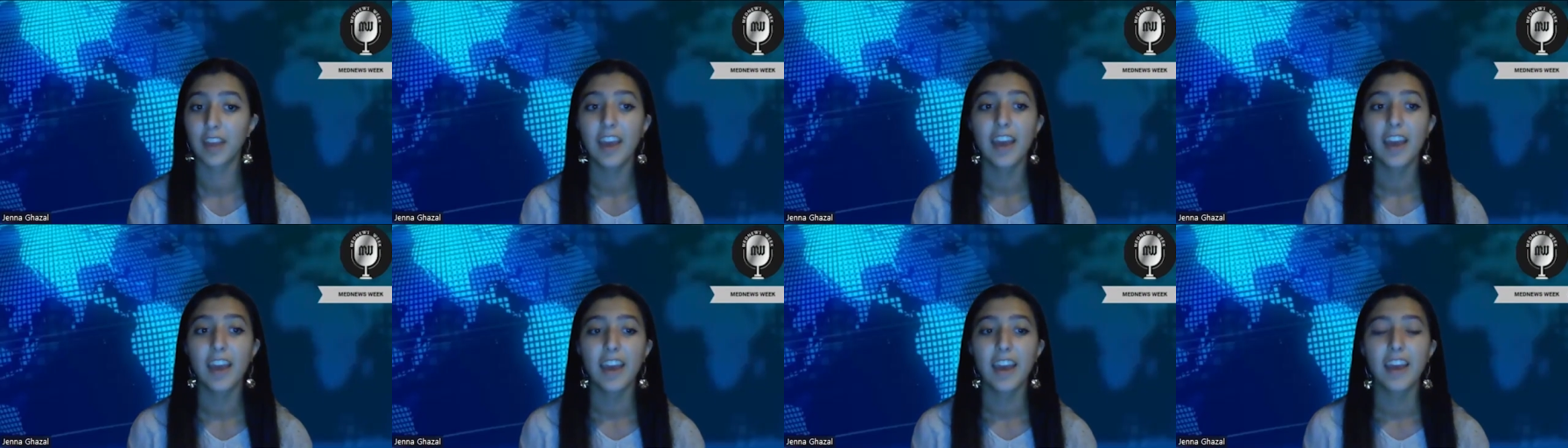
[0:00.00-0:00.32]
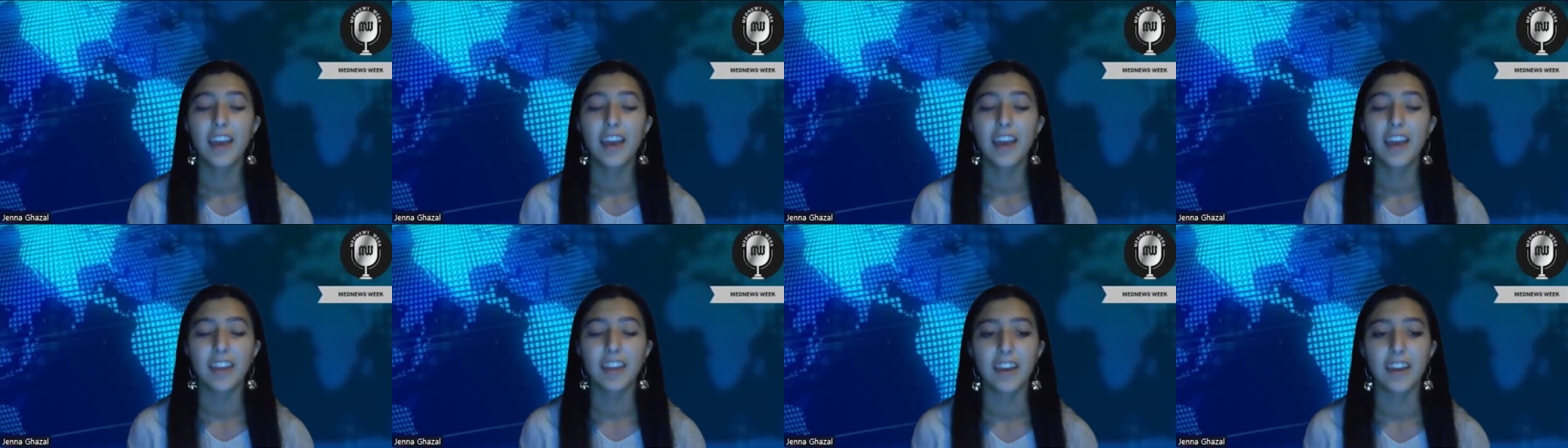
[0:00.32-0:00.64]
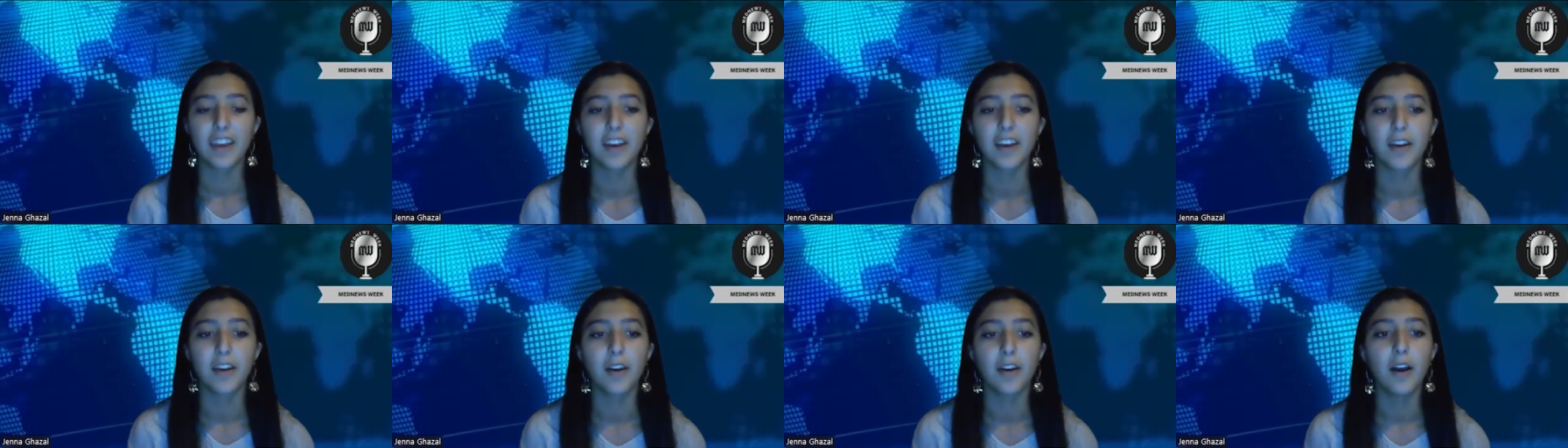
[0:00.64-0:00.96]

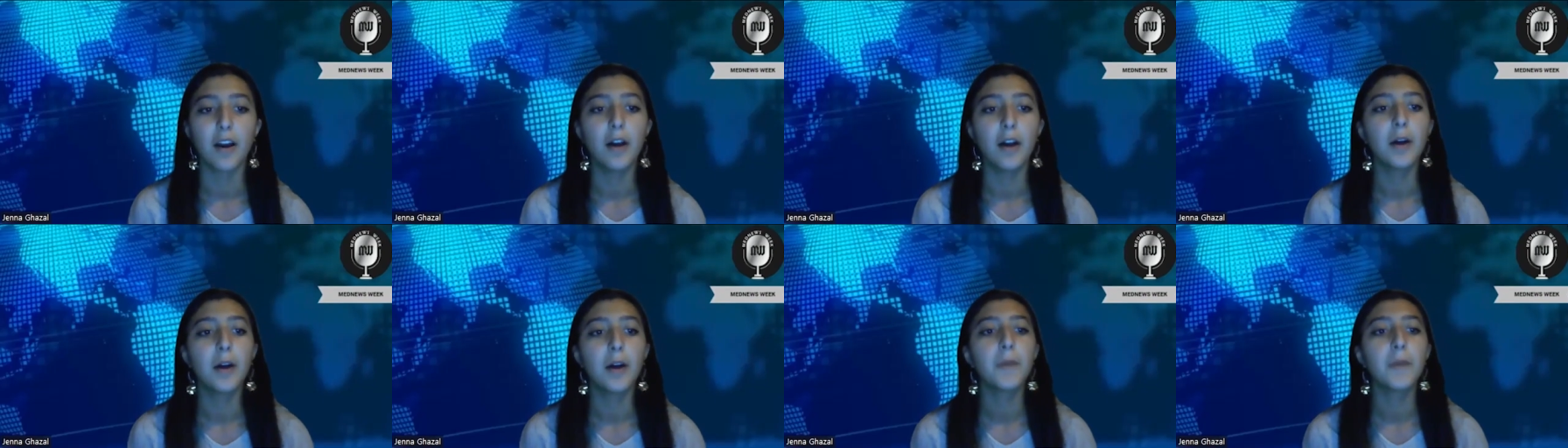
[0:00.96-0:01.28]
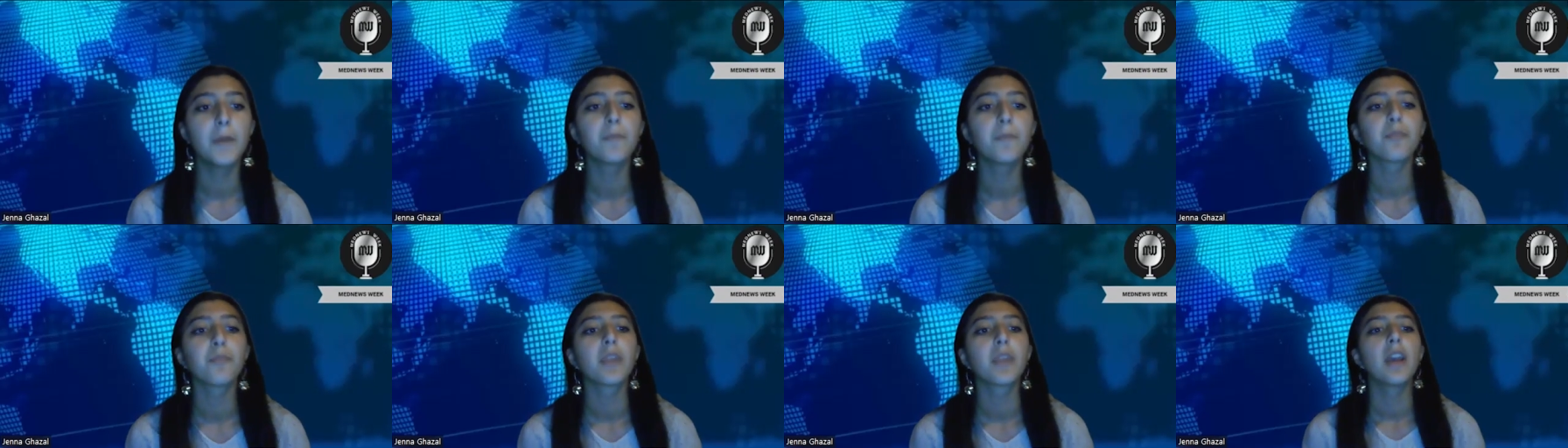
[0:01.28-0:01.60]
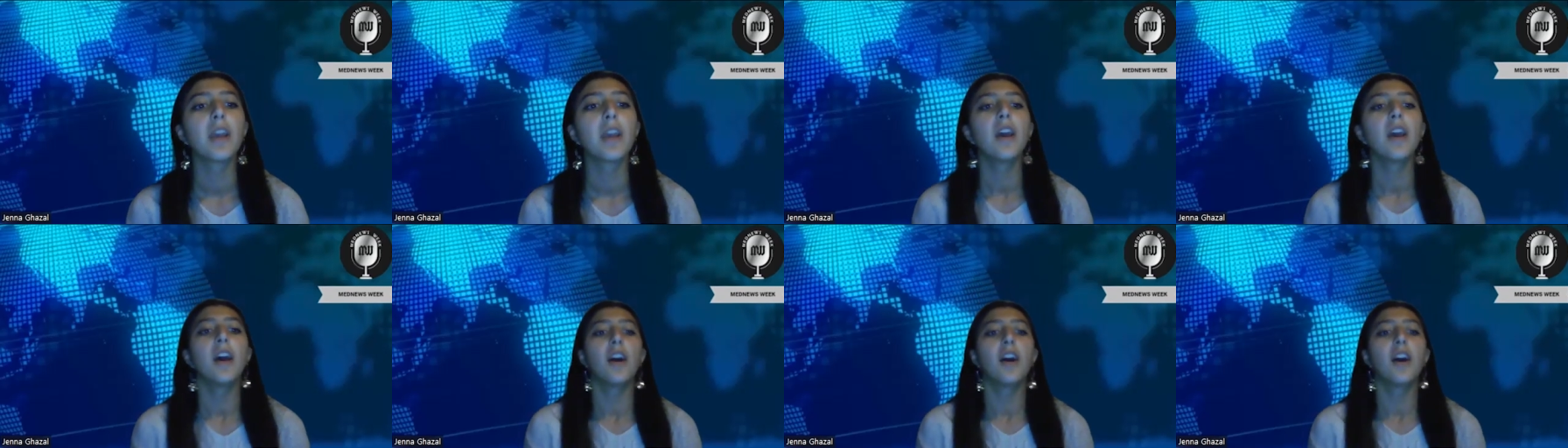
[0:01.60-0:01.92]
Yeah.
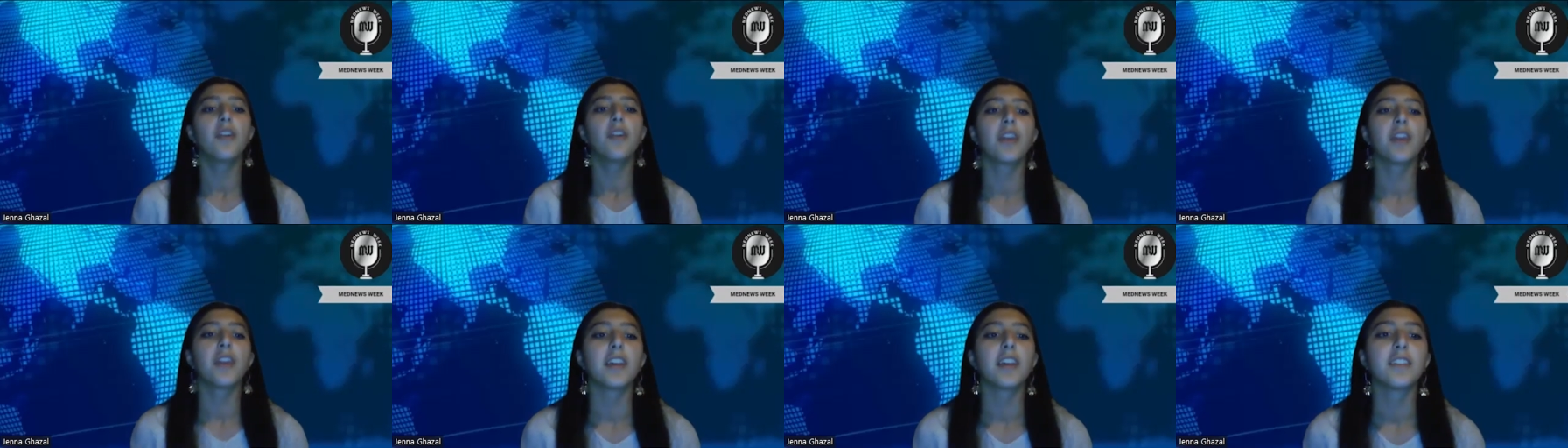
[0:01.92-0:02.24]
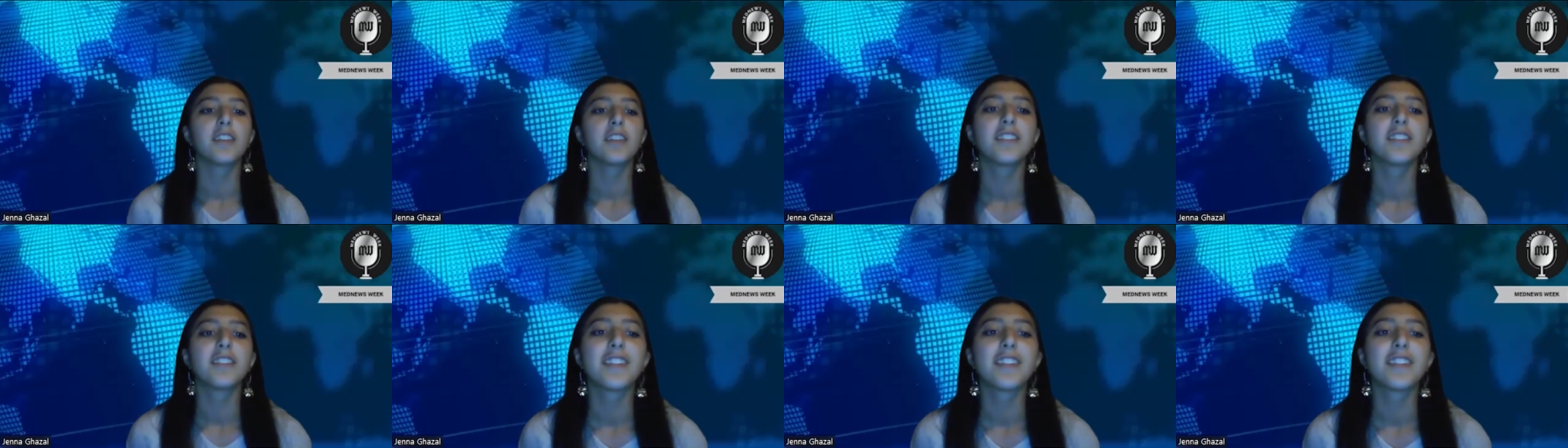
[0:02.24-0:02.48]
Okay.